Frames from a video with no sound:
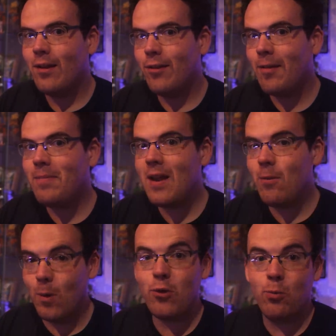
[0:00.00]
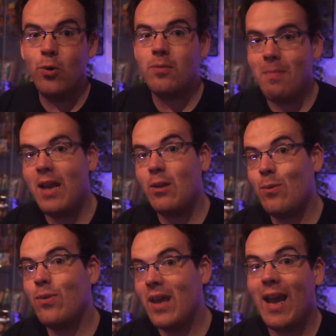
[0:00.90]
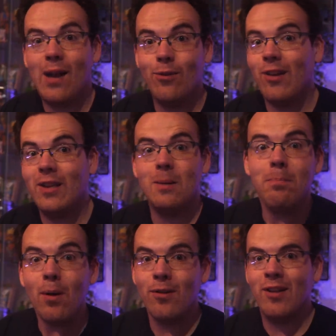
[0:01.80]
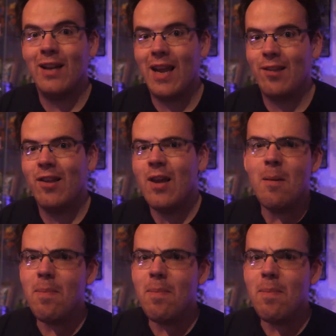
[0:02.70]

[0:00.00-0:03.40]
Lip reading: Something which would make you think outside the box at least,